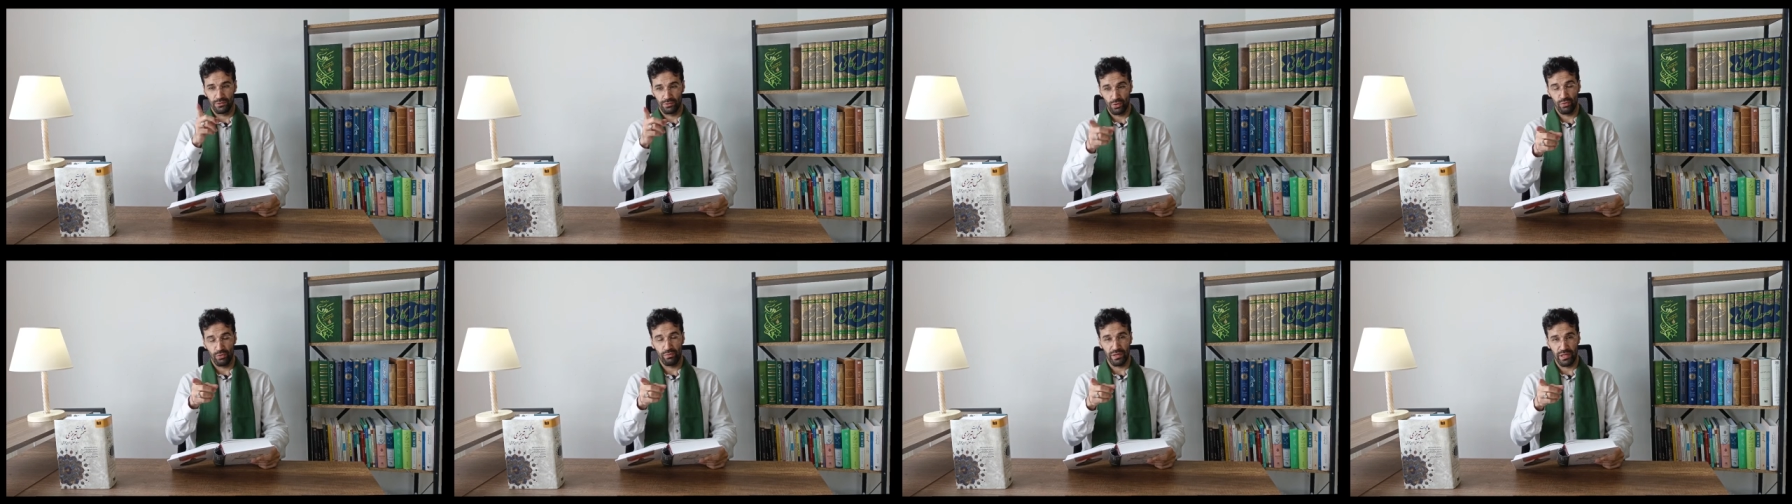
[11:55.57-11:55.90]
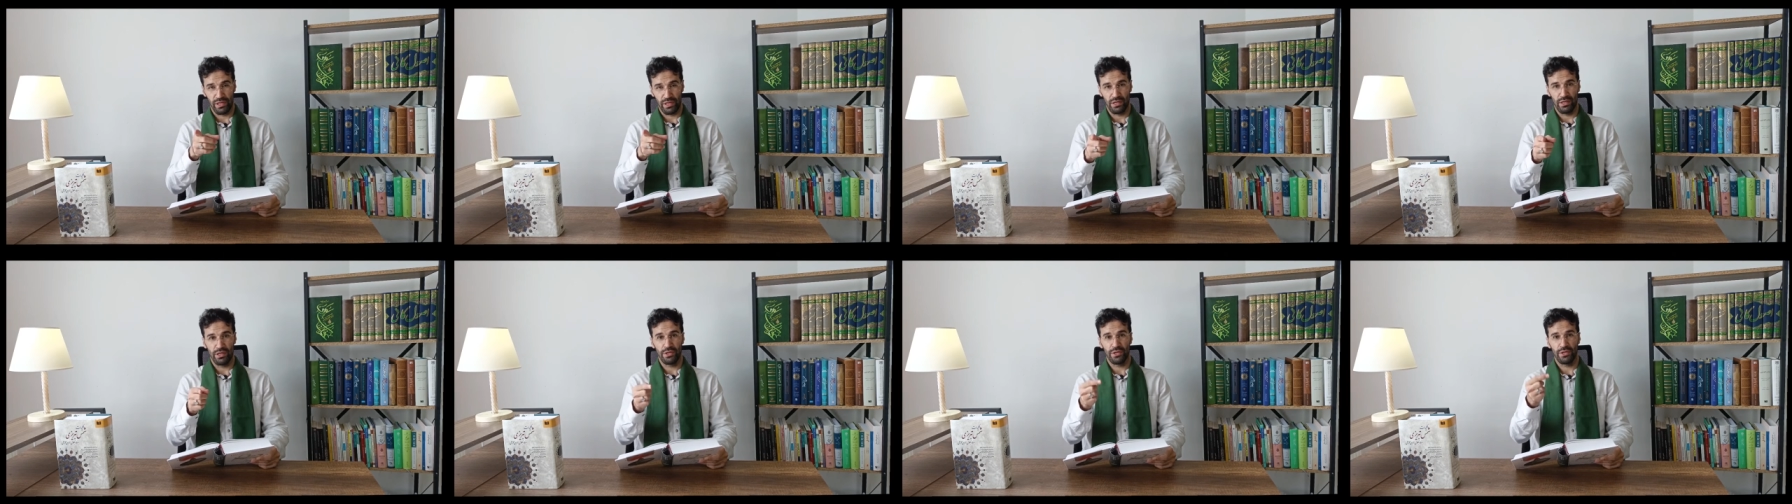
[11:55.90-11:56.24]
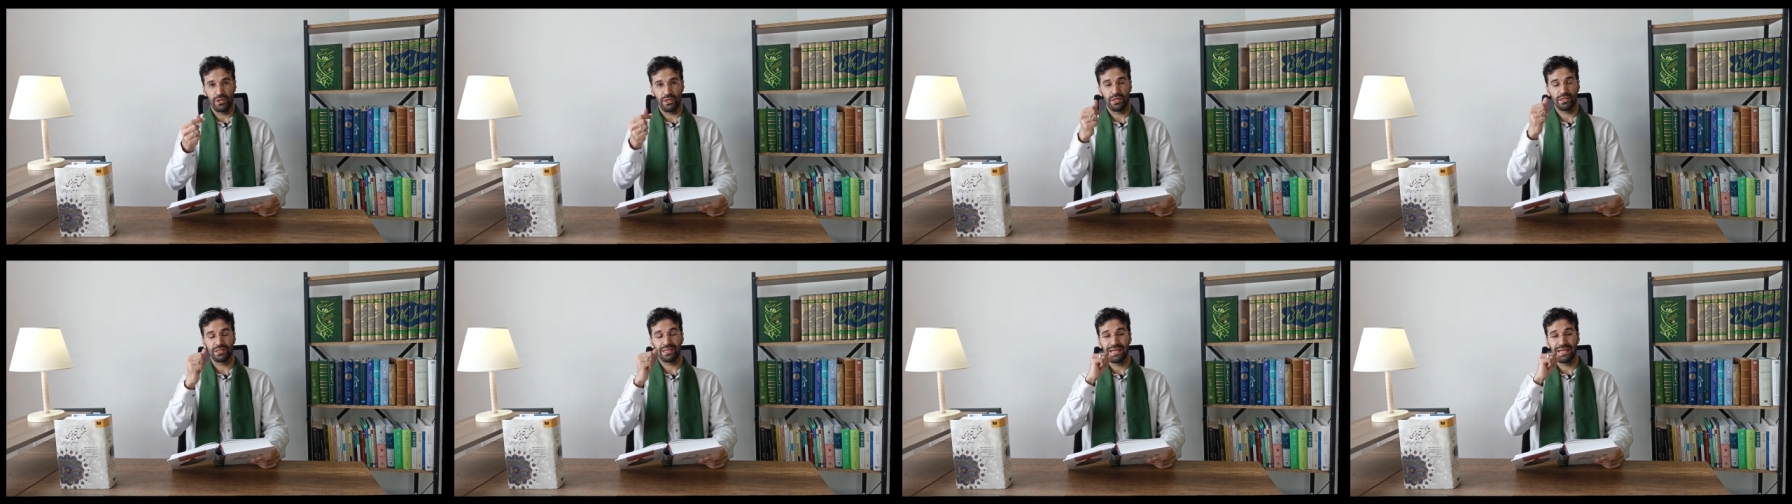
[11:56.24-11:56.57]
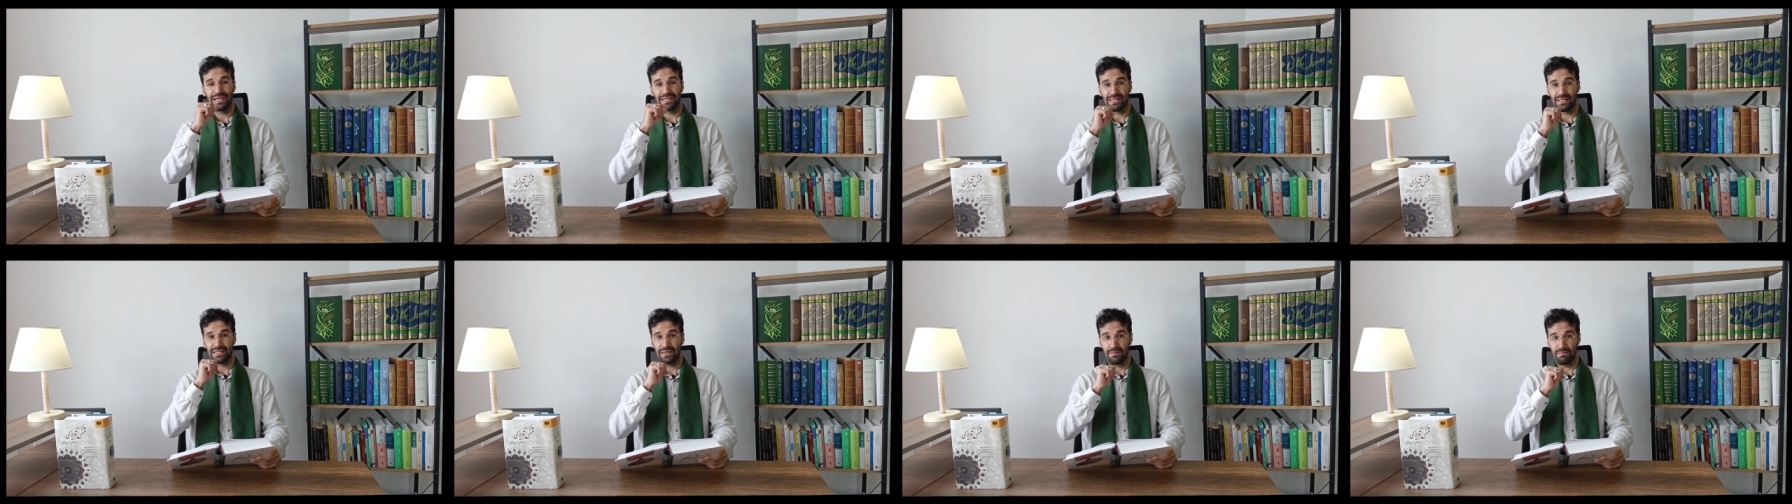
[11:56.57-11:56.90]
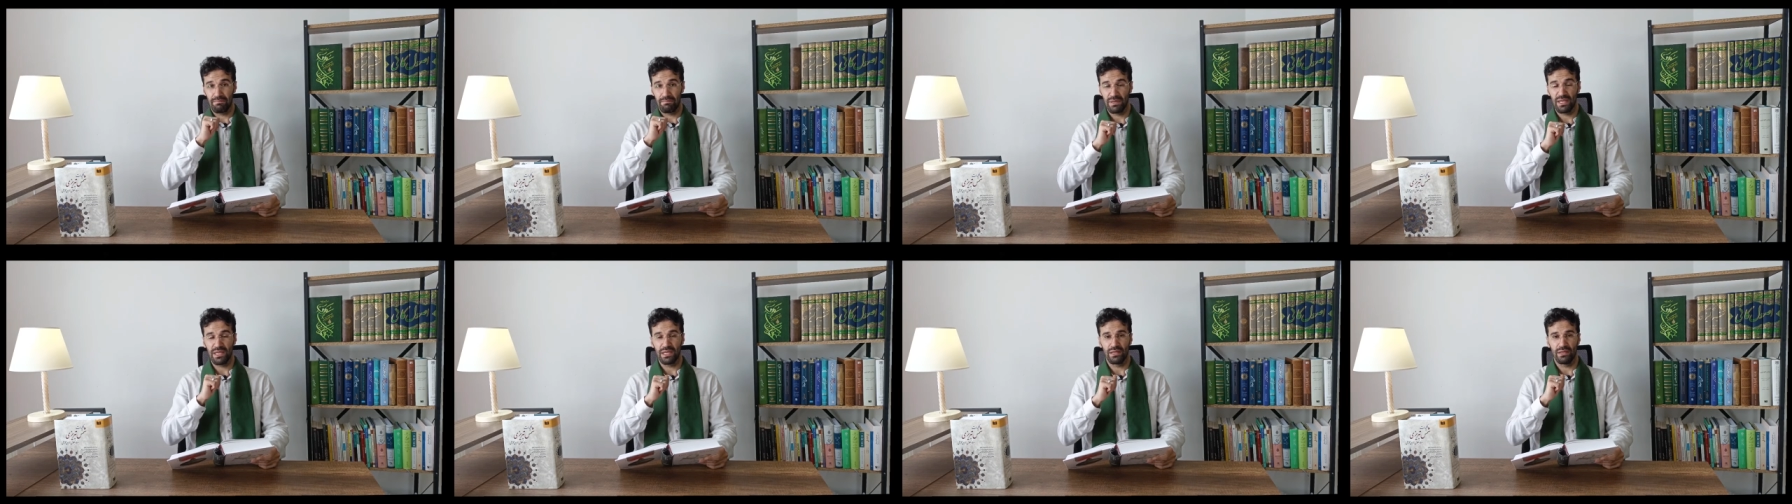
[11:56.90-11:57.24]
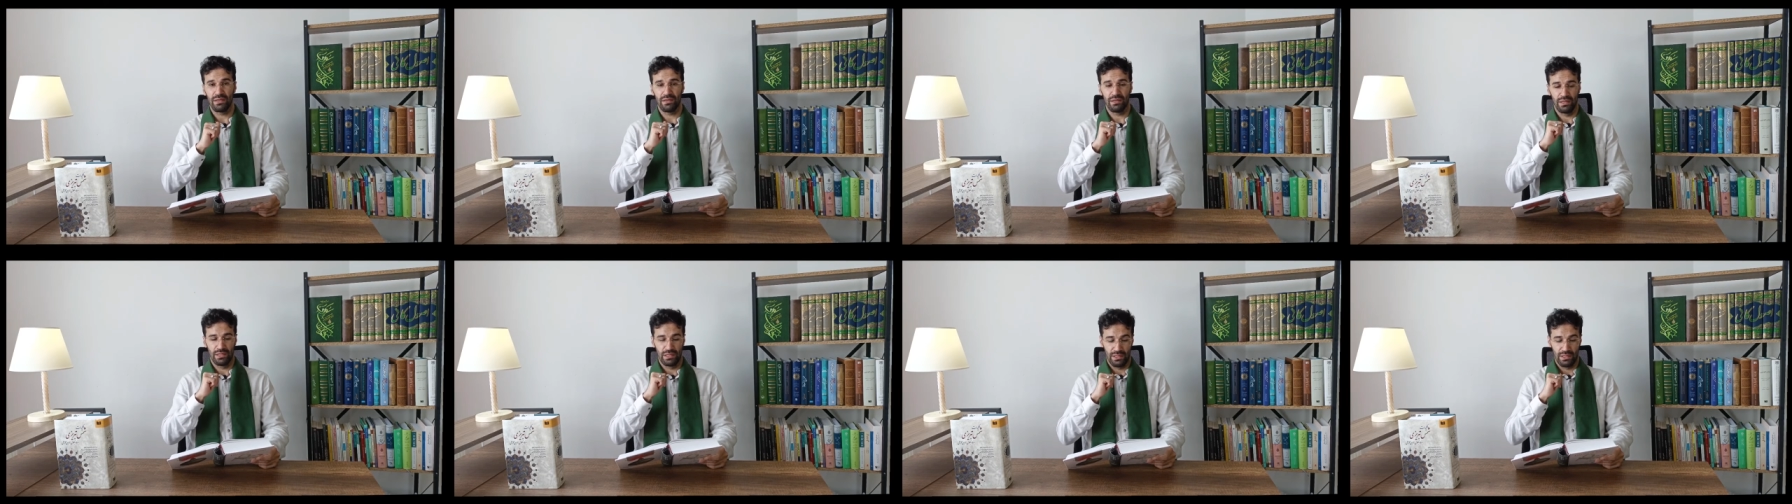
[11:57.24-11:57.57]
Rumi are you not asking me
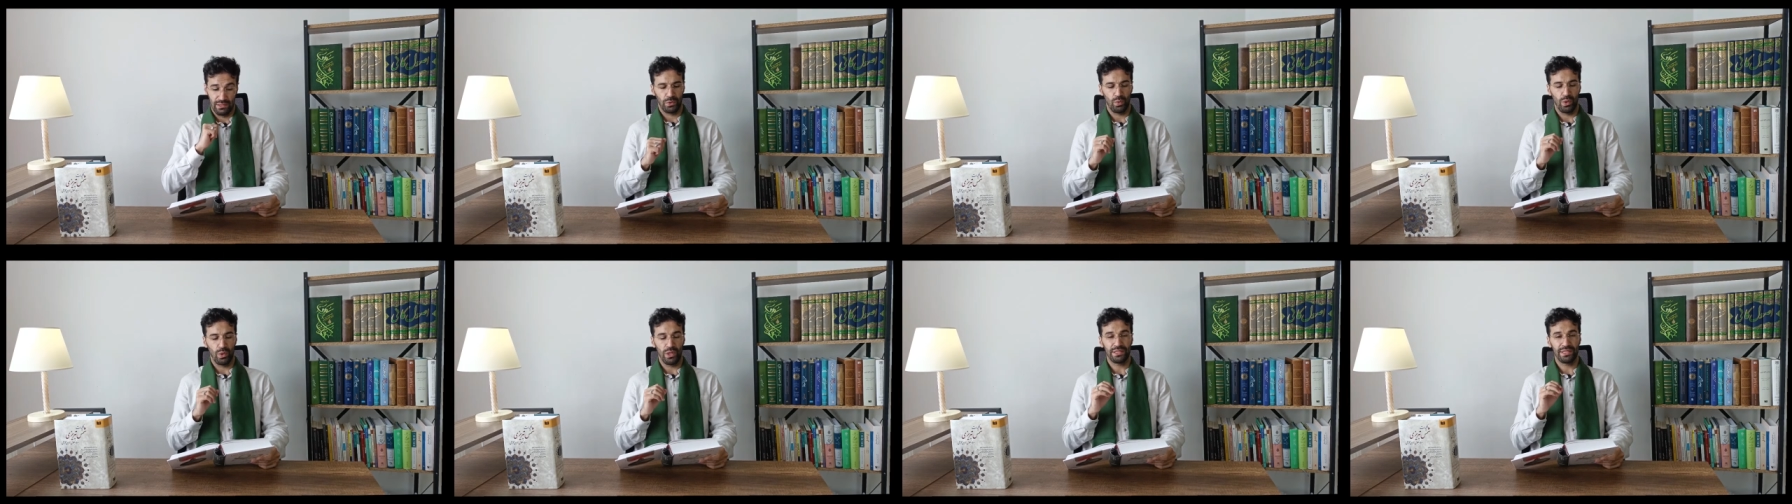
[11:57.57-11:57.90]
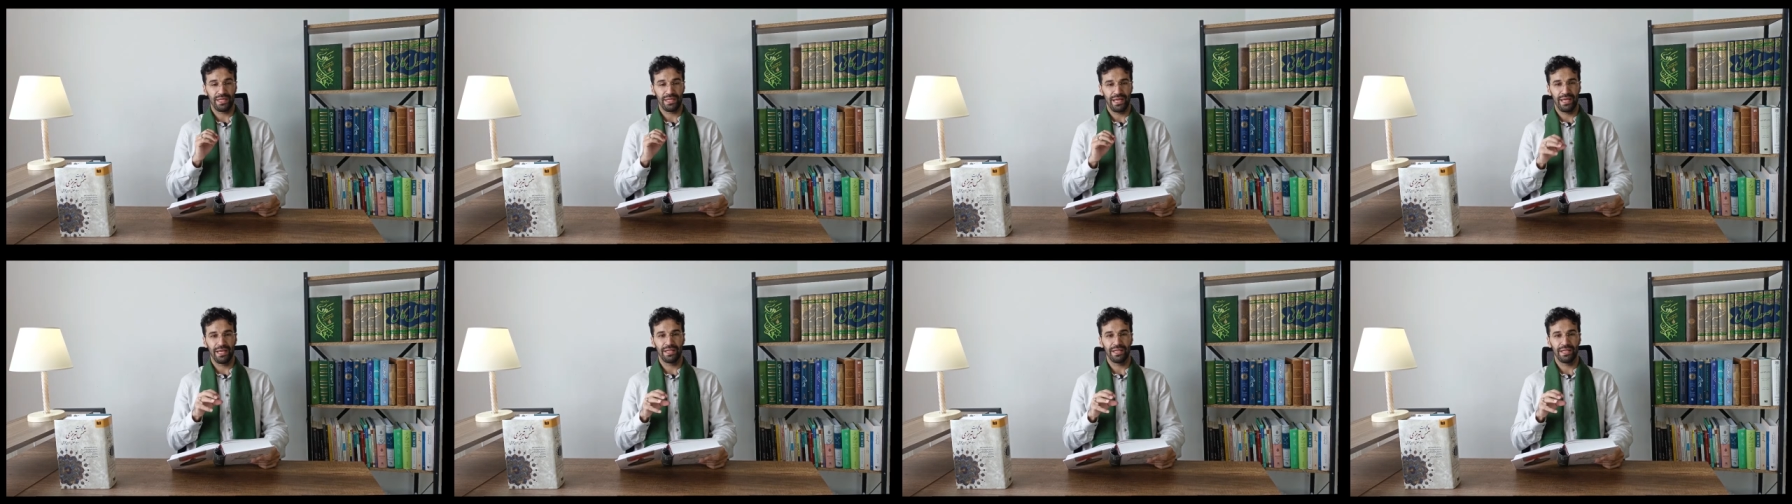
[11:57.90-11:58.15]
to what